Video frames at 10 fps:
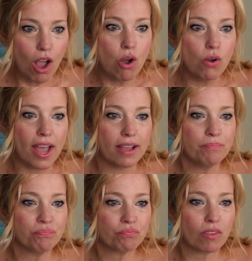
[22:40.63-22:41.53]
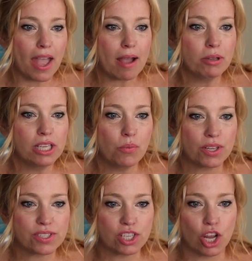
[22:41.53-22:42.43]
Oh, okay. Amelie
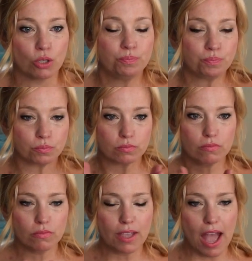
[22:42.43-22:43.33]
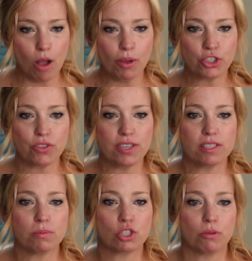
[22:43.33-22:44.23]
wants to know, how much are
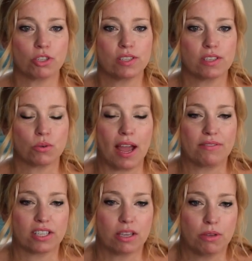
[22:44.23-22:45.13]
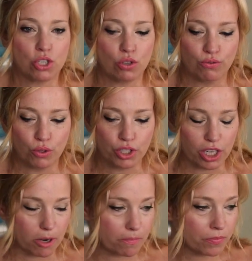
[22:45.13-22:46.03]
these subscriptions and do I have to commit to a full
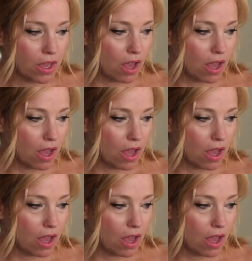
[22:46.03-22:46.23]
year?